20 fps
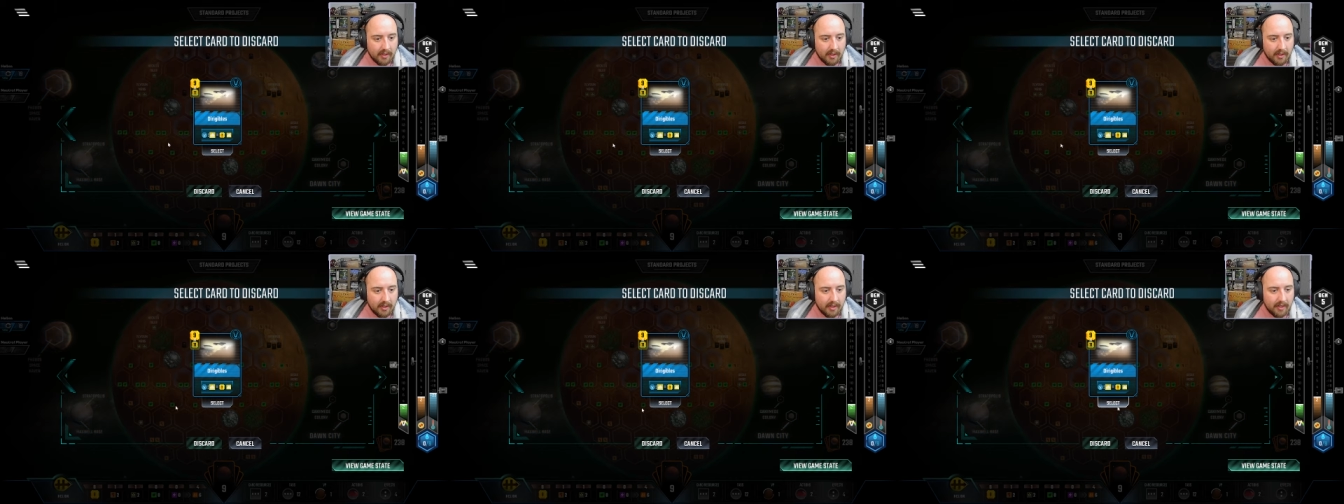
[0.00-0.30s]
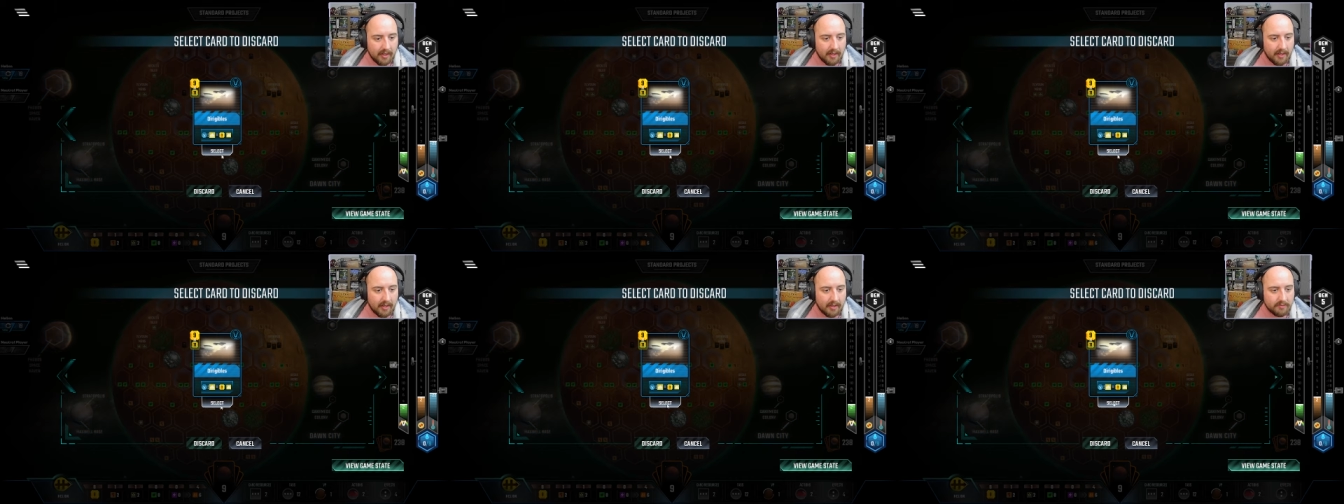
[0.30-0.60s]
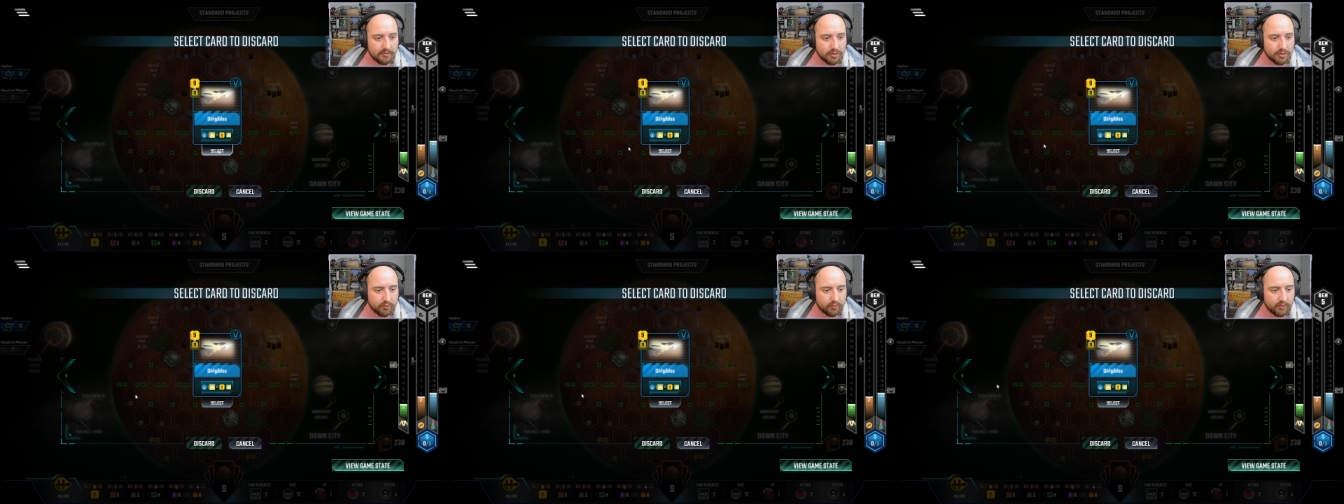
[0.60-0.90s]
Uh,
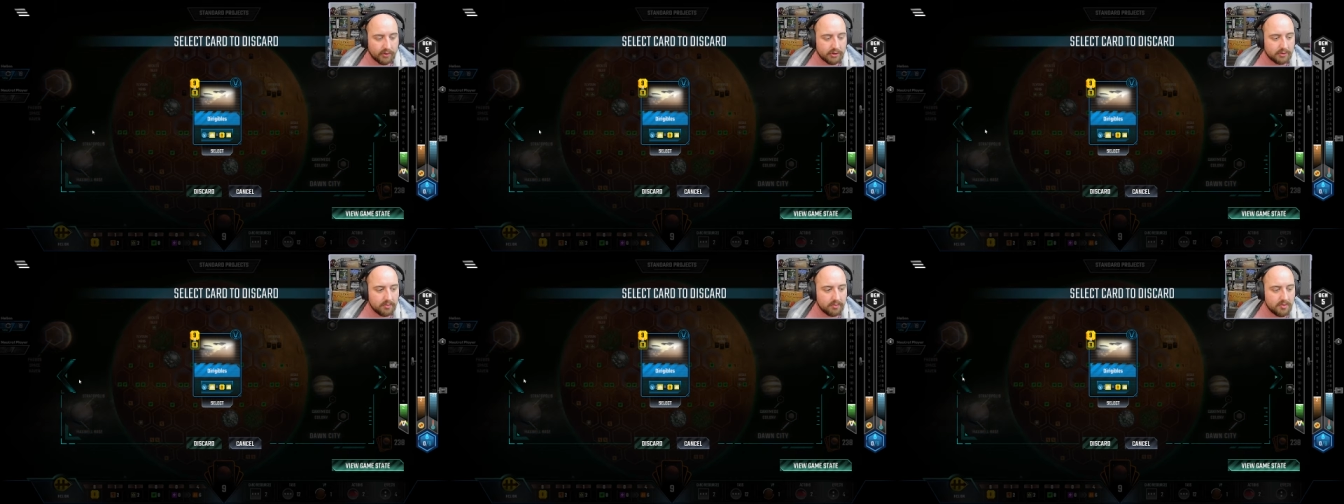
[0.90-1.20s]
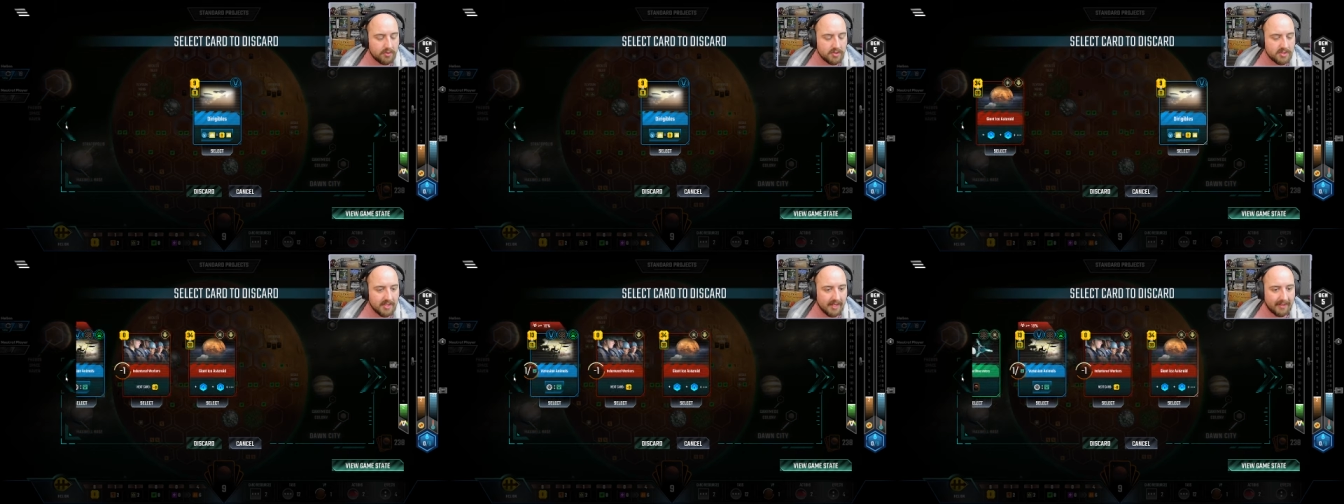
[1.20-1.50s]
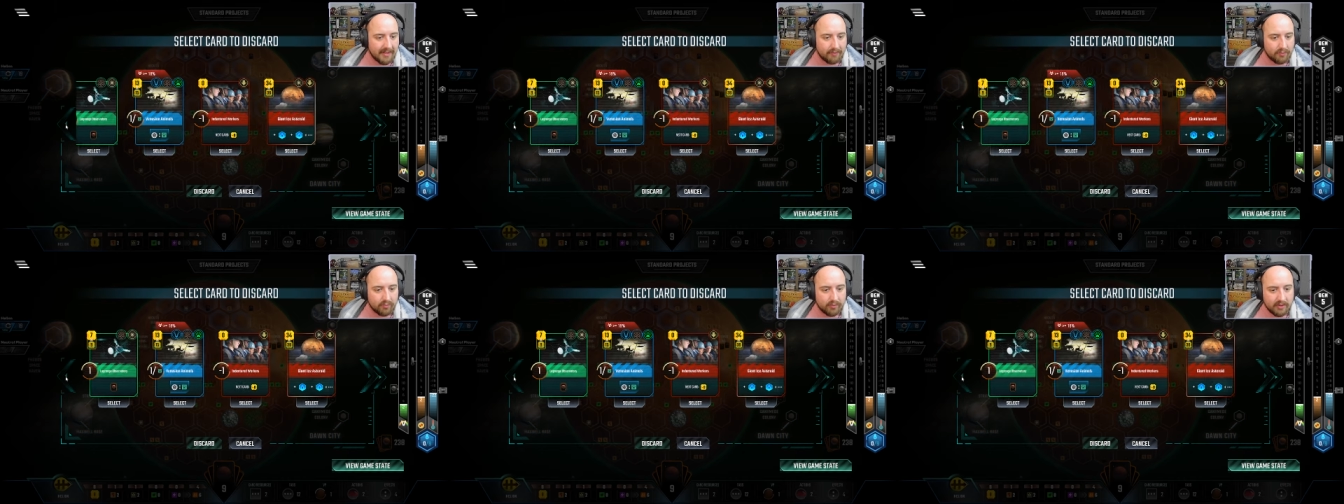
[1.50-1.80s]
dirigibles
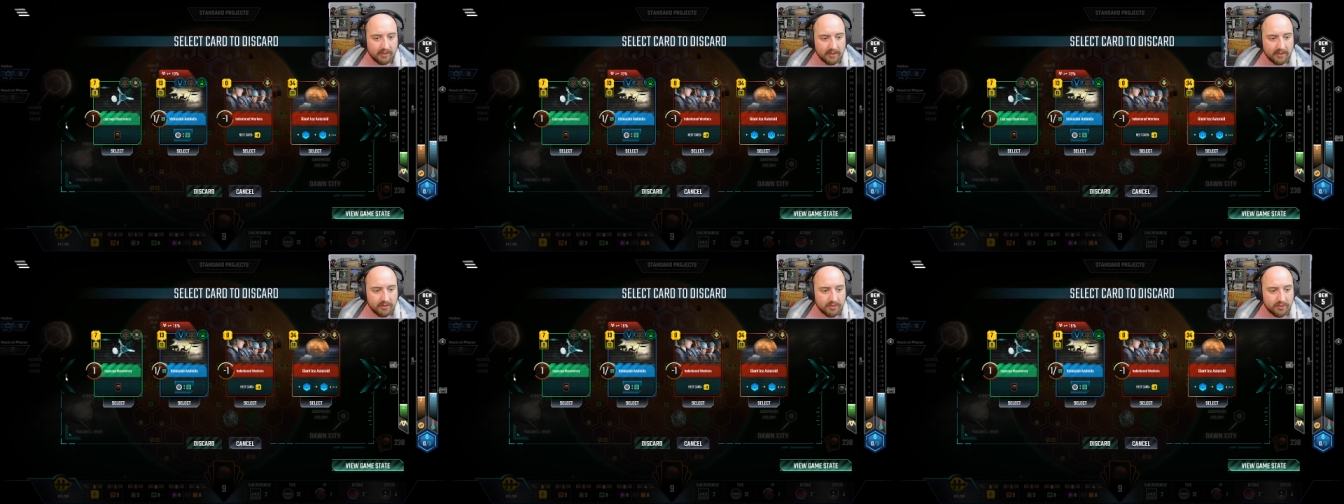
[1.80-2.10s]
I really do